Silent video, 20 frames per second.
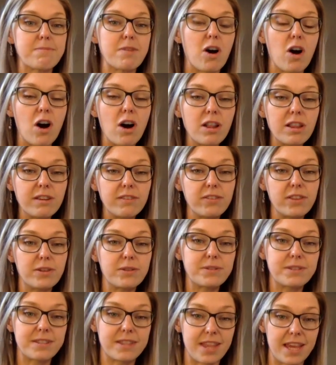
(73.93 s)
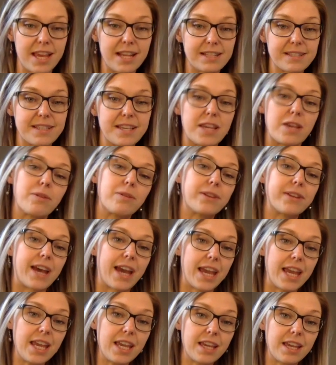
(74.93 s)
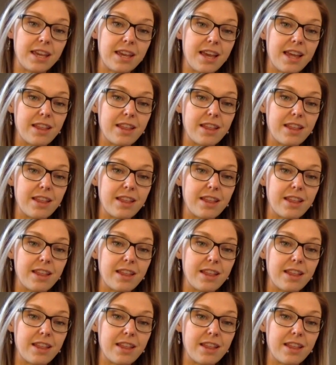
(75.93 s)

All of those things that you like,